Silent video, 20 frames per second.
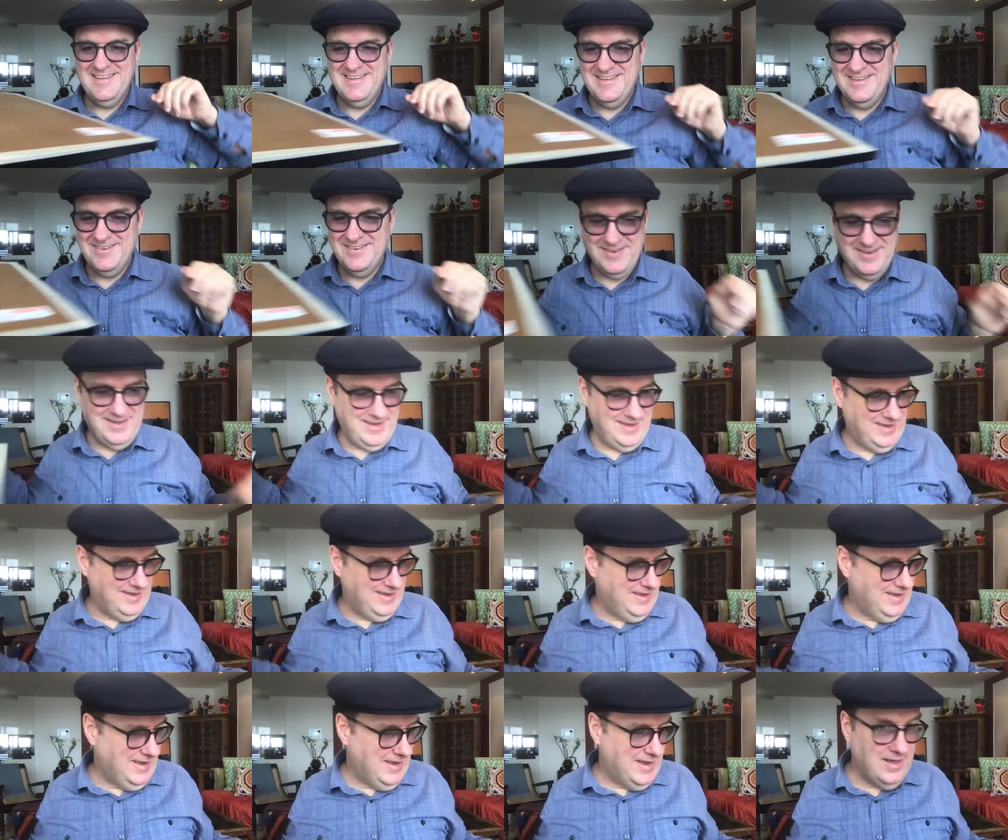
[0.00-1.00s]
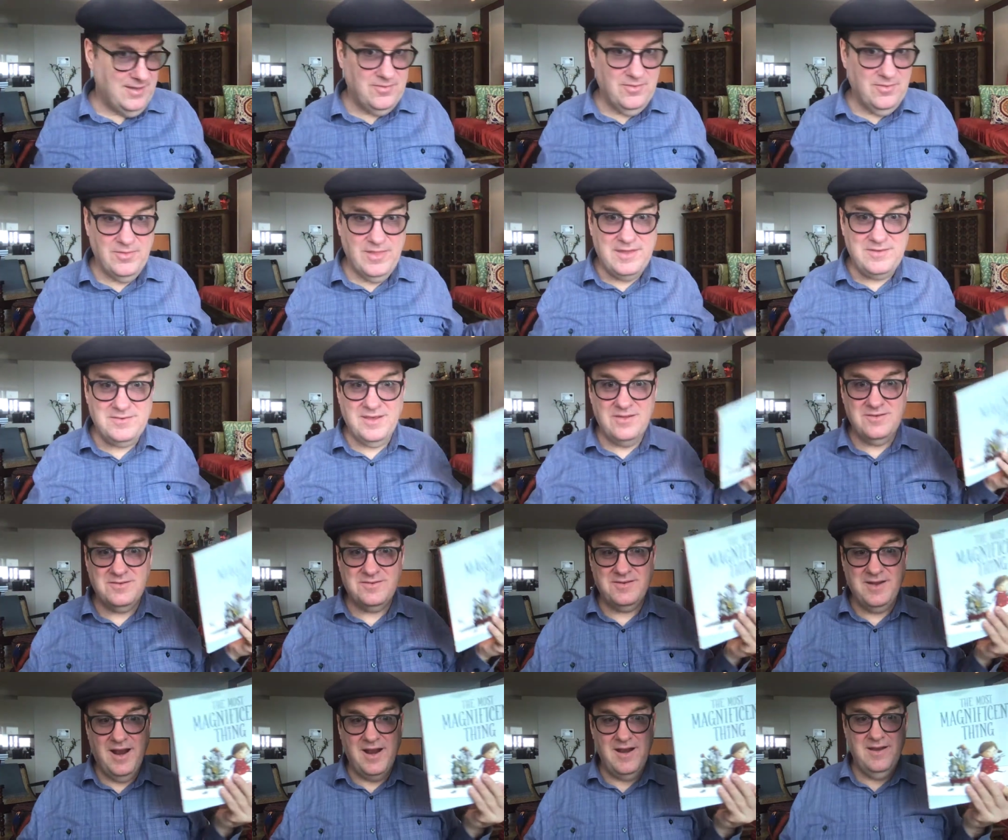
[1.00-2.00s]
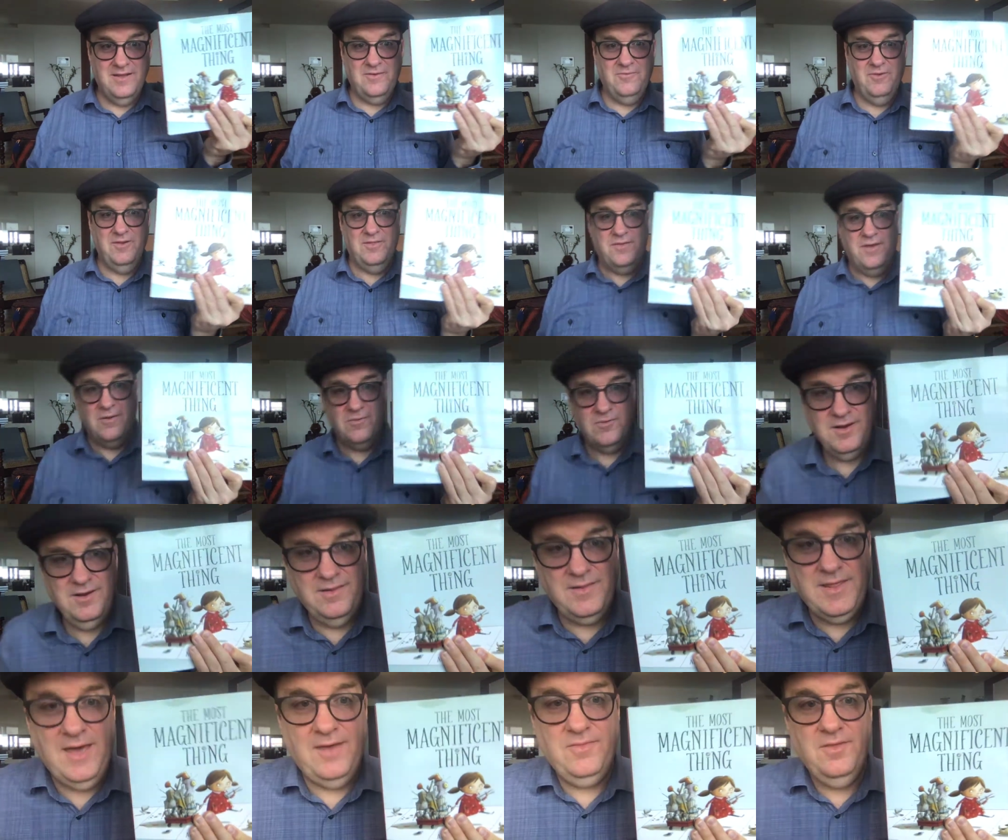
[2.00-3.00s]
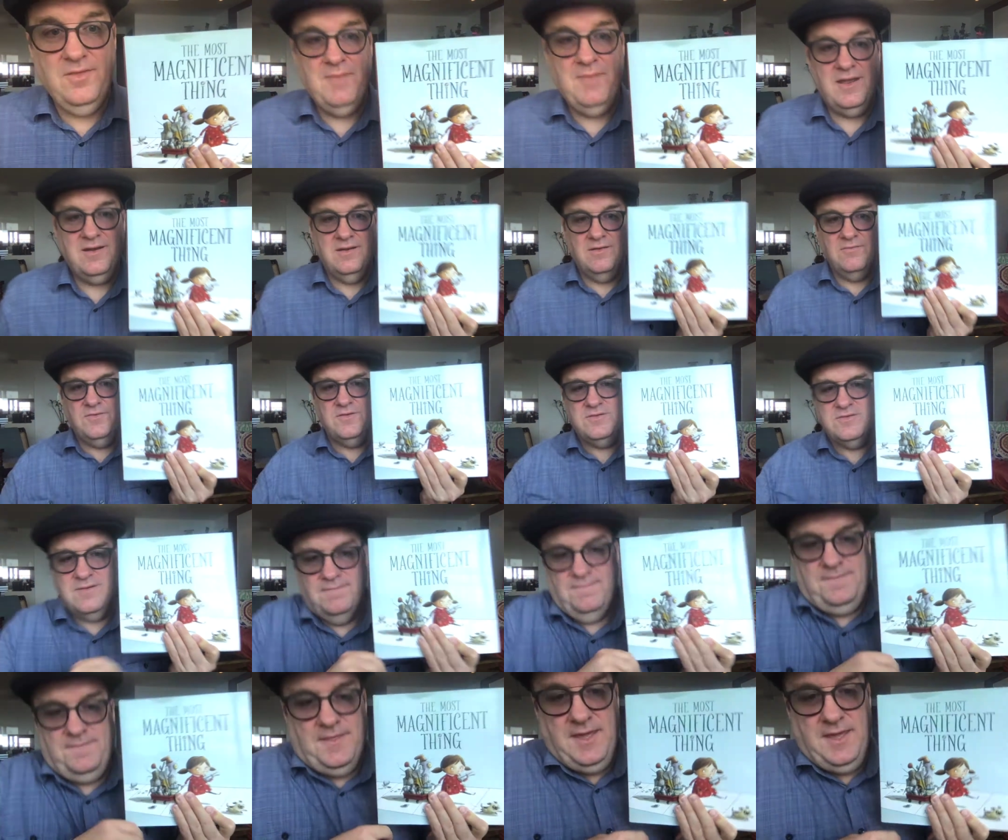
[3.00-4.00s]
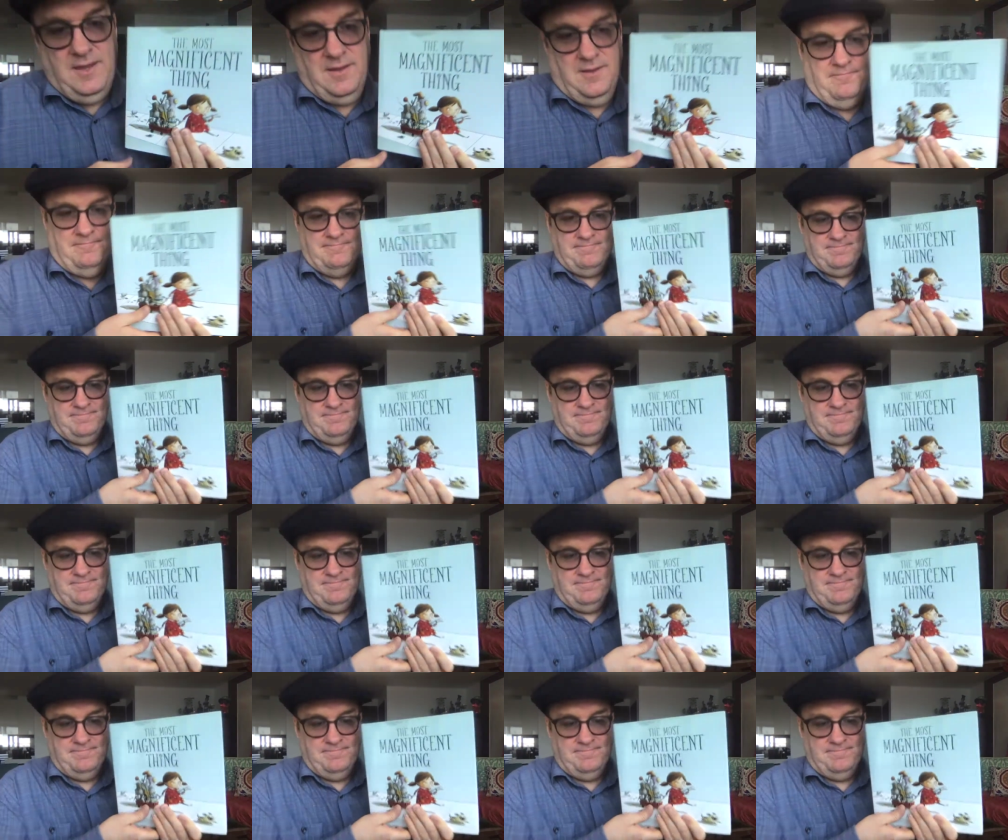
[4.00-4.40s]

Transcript: Okay, well, let's get started with our read aloud, The Magnificent Thing.